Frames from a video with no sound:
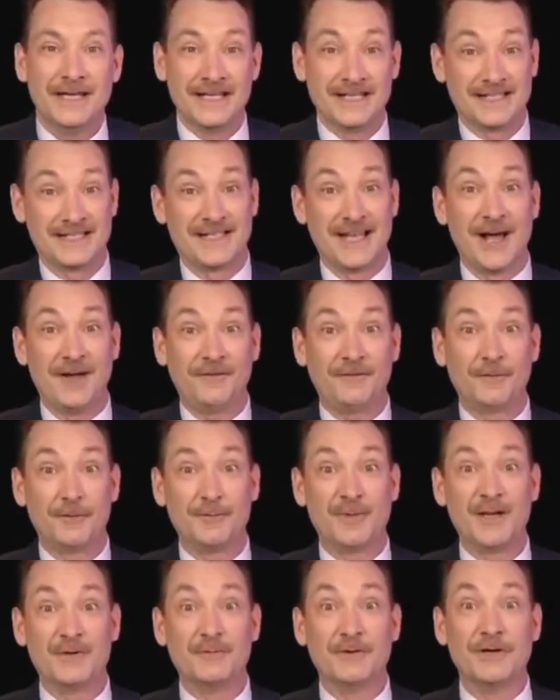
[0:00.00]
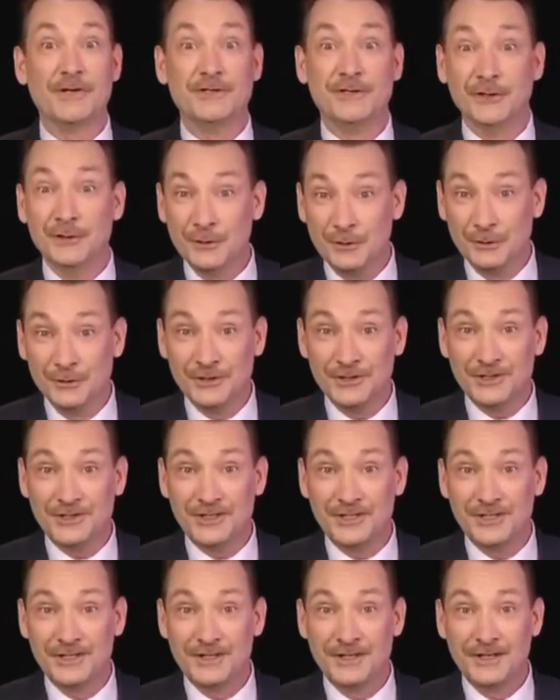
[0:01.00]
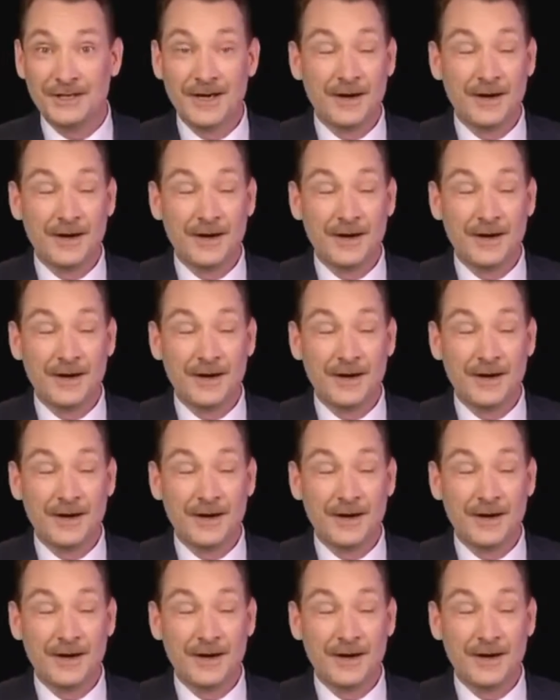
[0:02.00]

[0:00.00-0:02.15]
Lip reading: Itself would be reduced